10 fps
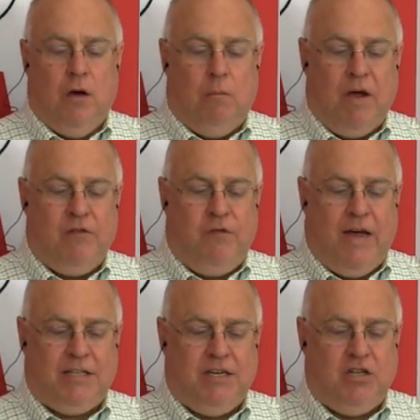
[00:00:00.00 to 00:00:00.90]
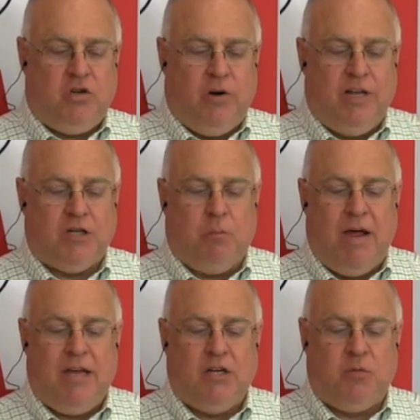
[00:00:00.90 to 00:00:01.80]
Mike Fatsy's joining us.
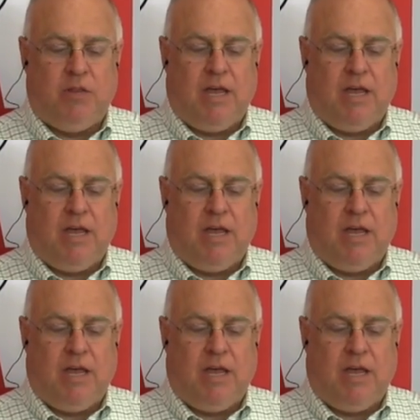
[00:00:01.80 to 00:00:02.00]
Mike is with the